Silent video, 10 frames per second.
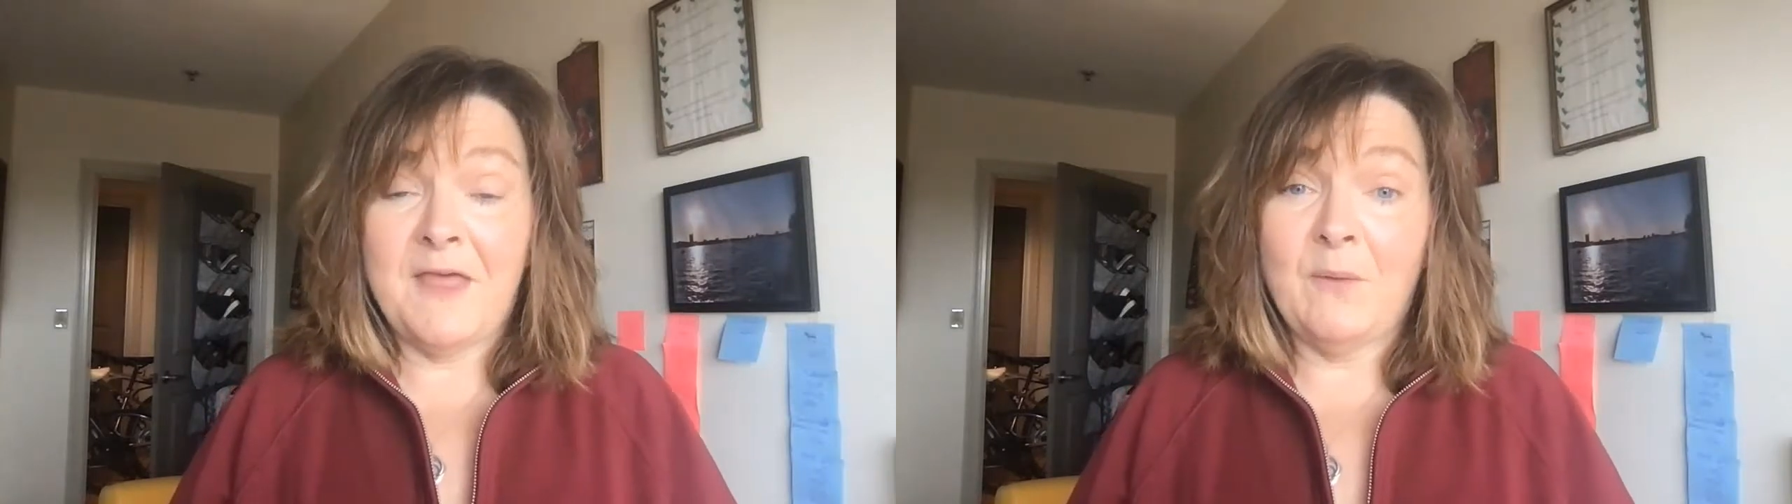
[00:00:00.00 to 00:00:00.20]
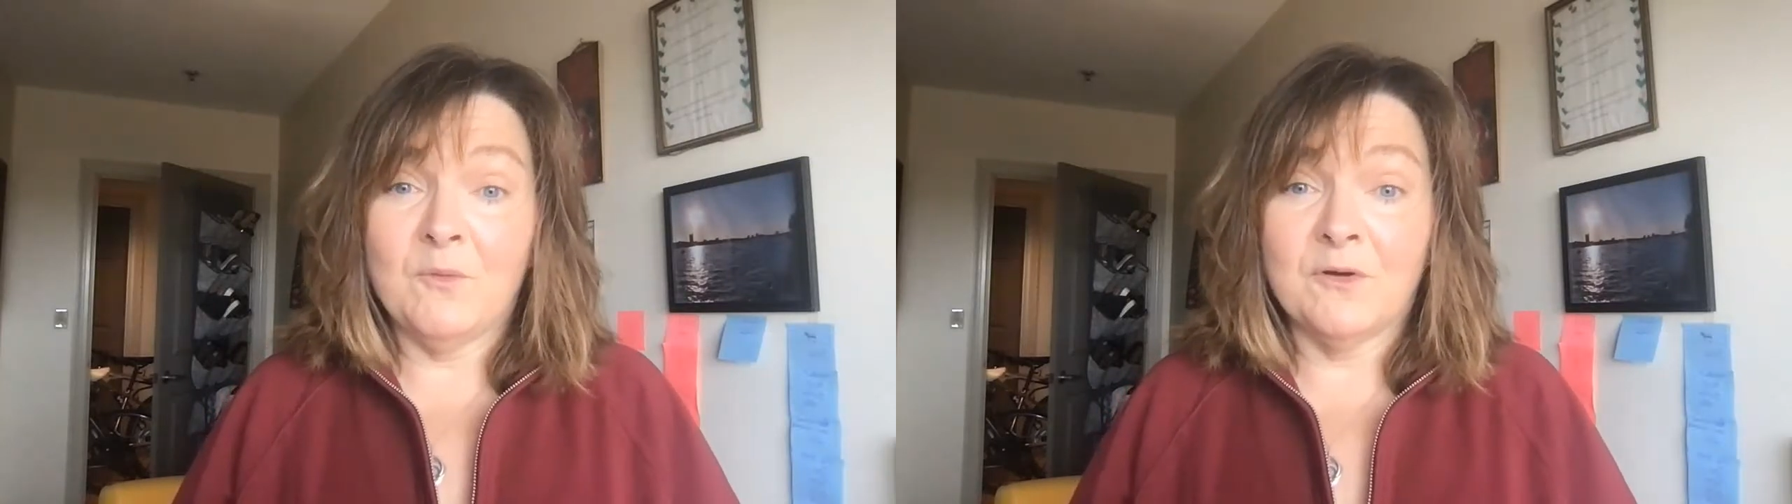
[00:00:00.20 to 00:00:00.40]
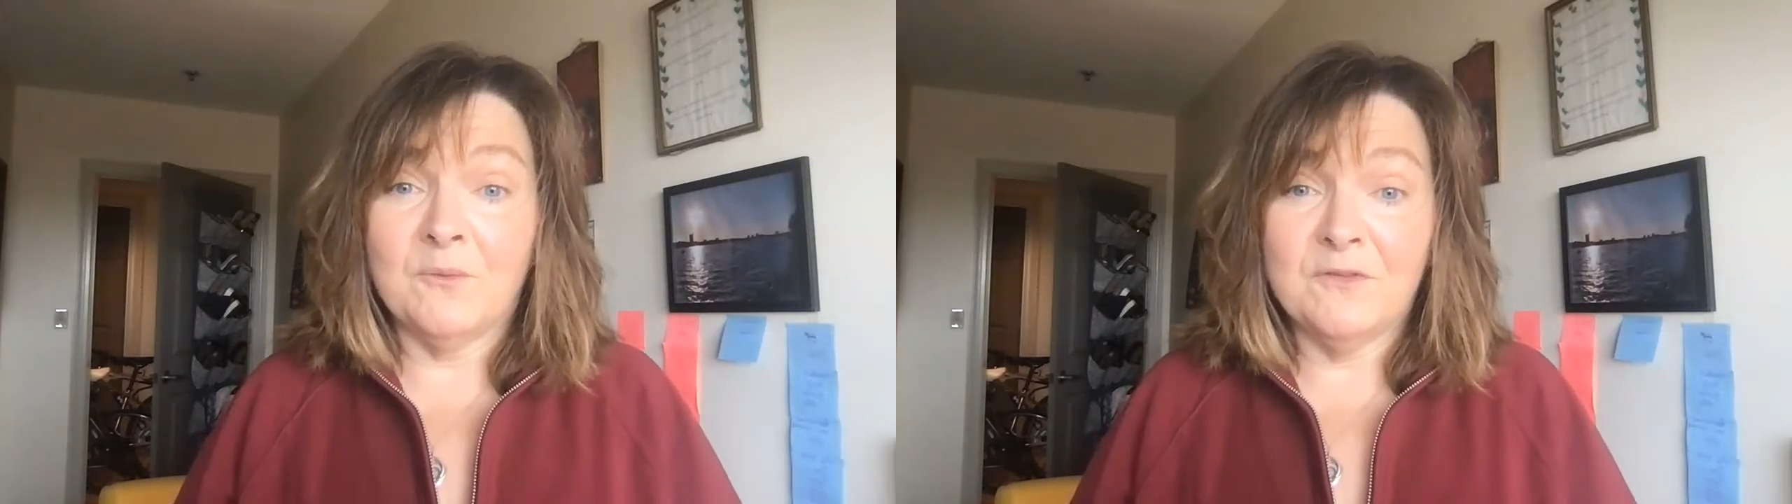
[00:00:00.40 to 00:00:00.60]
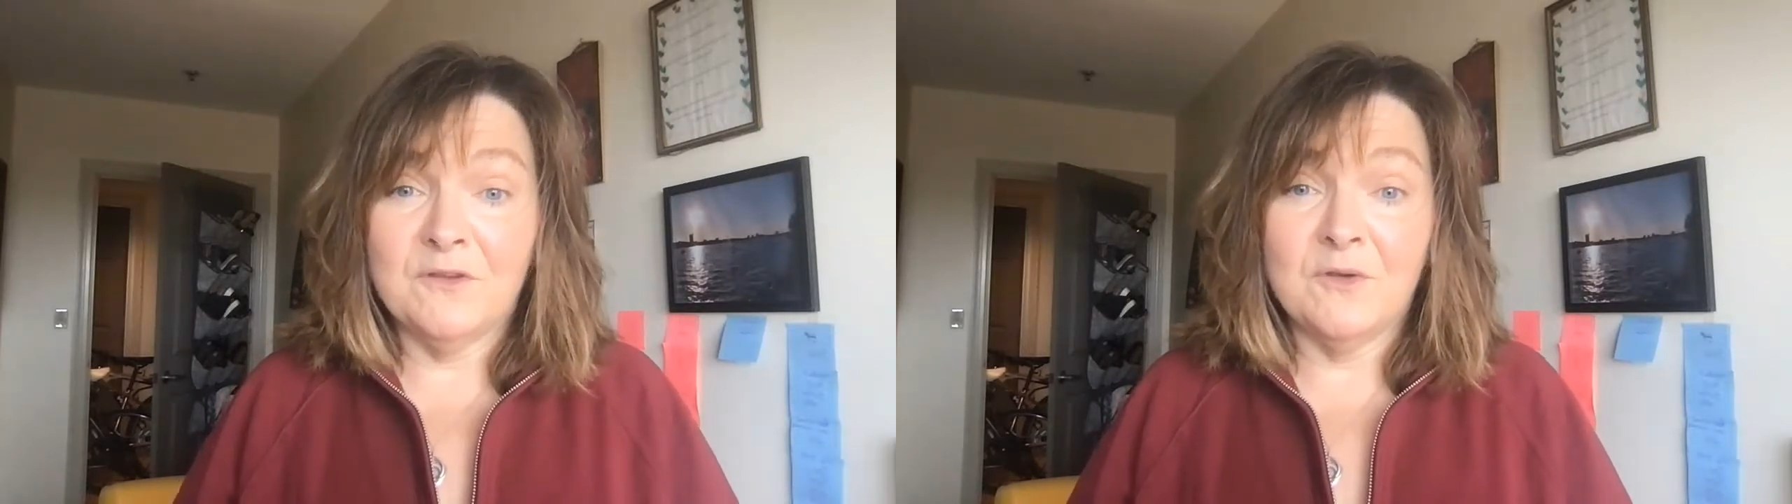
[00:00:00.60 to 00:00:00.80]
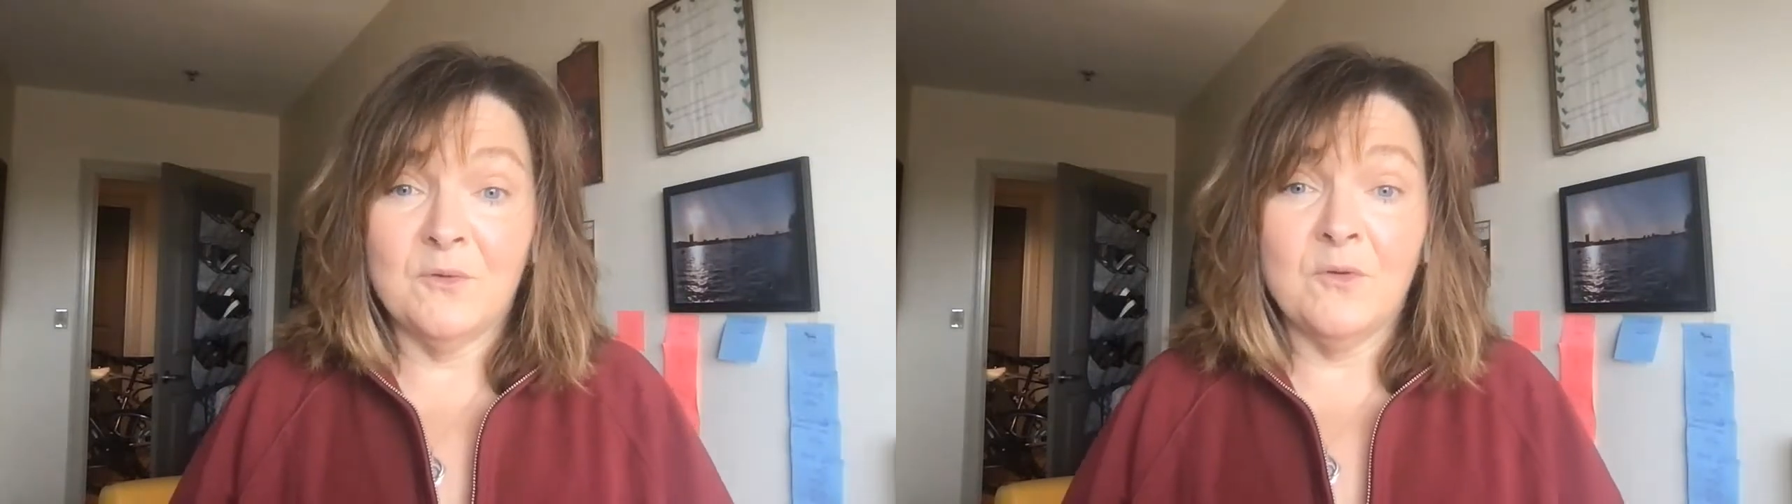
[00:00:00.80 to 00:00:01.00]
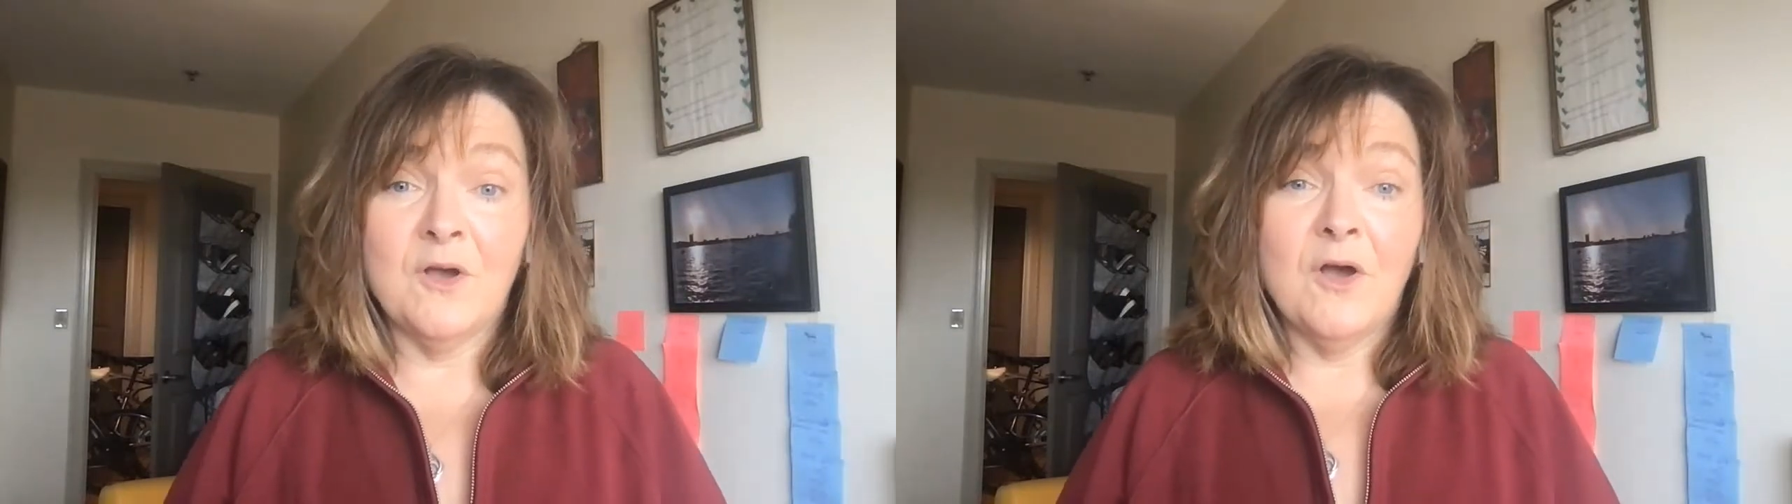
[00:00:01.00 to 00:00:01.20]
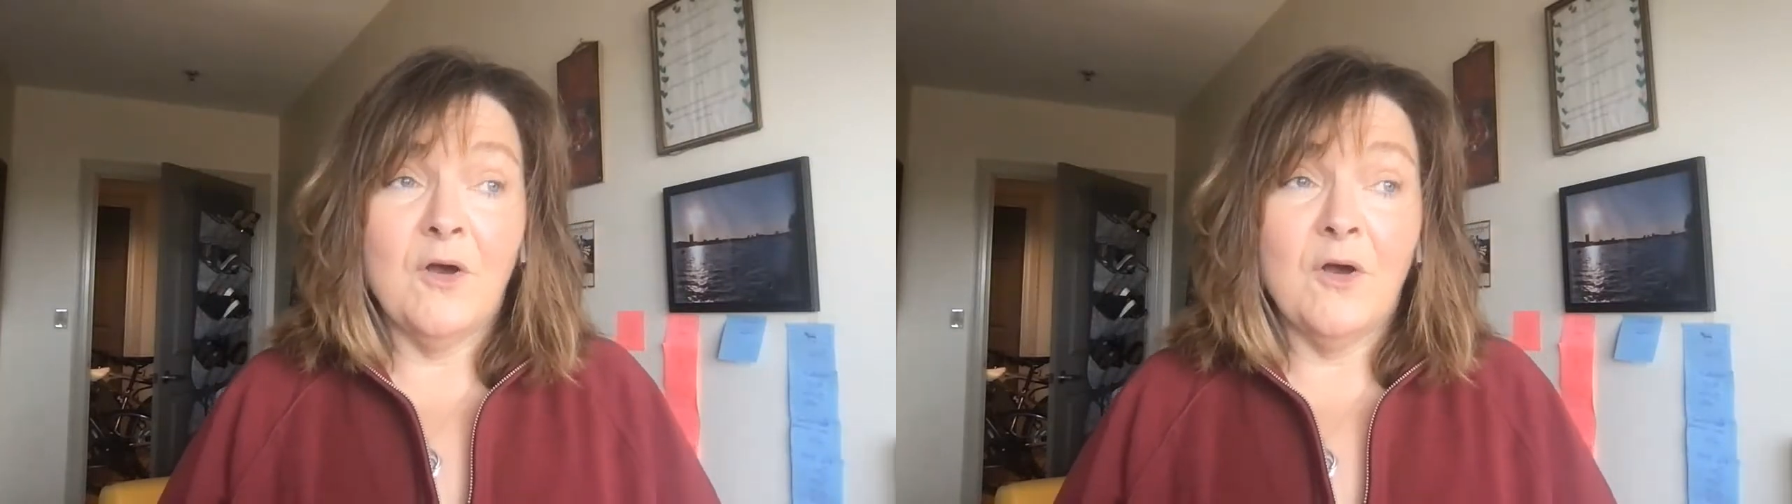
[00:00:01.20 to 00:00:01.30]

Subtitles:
that work with you